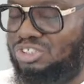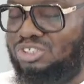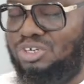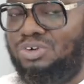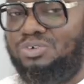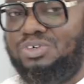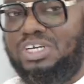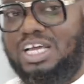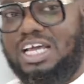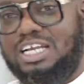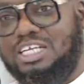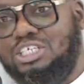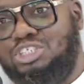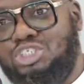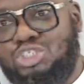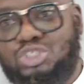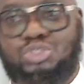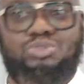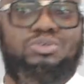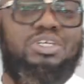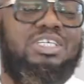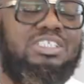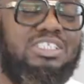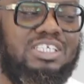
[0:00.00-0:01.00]
of stone and he
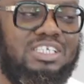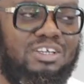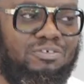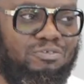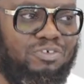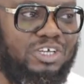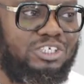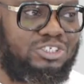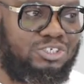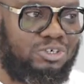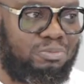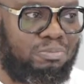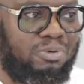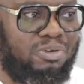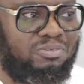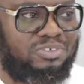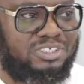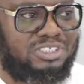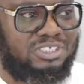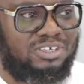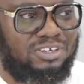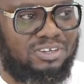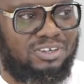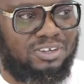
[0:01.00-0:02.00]
threw it in the face of the
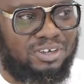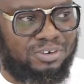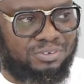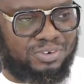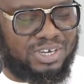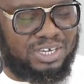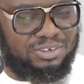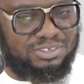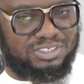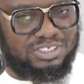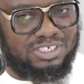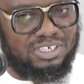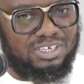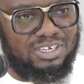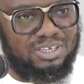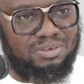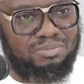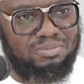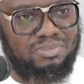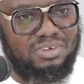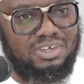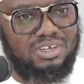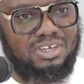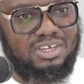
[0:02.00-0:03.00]
Prophet sallallahu alaihi
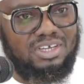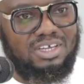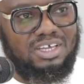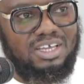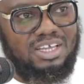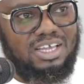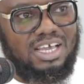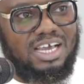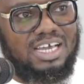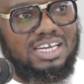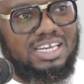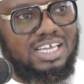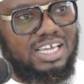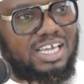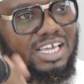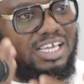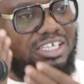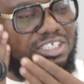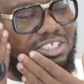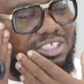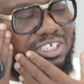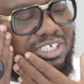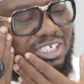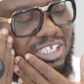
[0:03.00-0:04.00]
wasallam and it
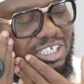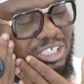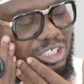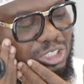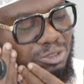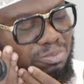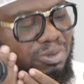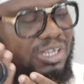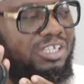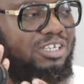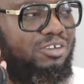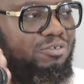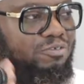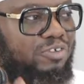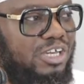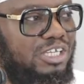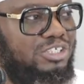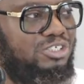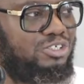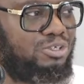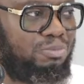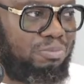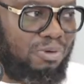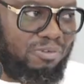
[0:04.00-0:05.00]
injured and split the
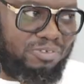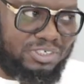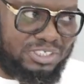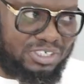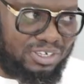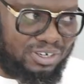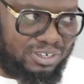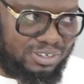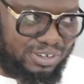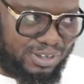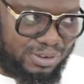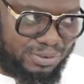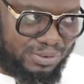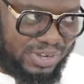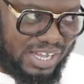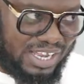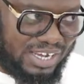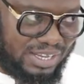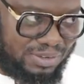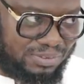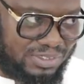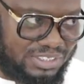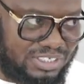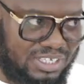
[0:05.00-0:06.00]
face of the Prophet
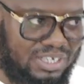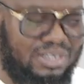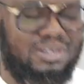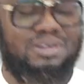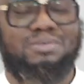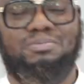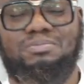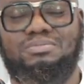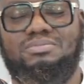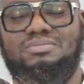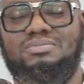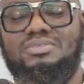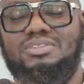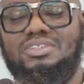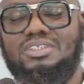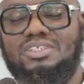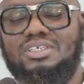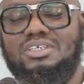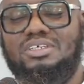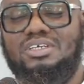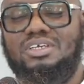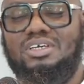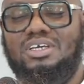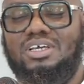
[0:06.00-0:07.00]
sallallahu
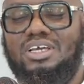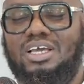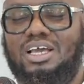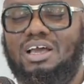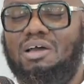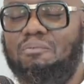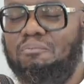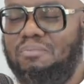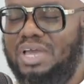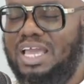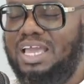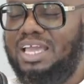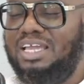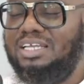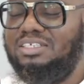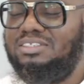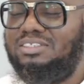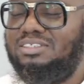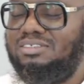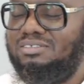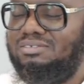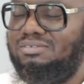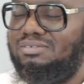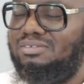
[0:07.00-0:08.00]
A
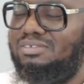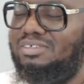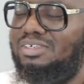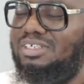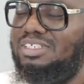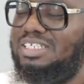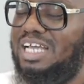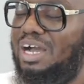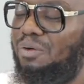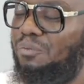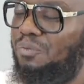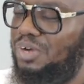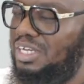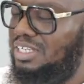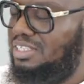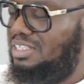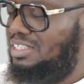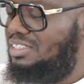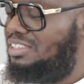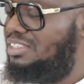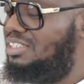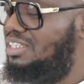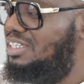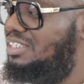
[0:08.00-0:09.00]
maid that
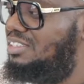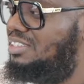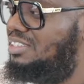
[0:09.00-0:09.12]
witnessed